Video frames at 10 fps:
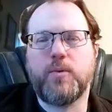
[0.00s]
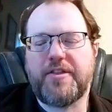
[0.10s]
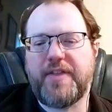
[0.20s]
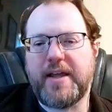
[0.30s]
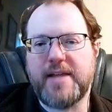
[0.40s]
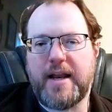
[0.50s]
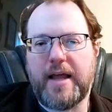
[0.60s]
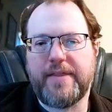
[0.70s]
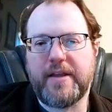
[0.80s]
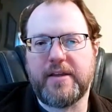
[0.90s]
one of the things that
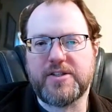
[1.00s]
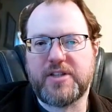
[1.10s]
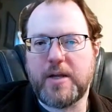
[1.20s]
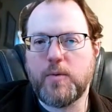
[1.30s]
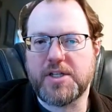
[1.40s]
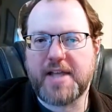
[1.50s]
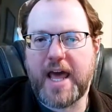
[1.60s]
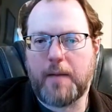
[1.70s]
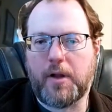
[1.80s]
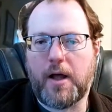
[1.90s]
I think distinguishes
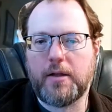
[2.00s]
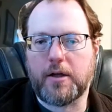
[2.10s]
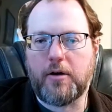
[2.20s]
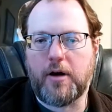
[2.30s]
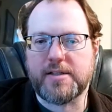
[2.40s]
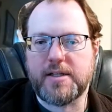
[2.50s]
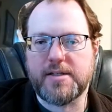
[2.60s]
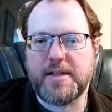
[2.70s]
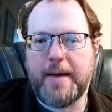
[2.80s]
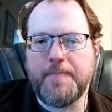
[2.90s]
Cannibal Holocaust
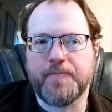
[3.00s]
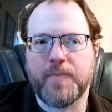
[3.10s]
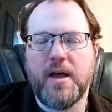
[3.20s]
is that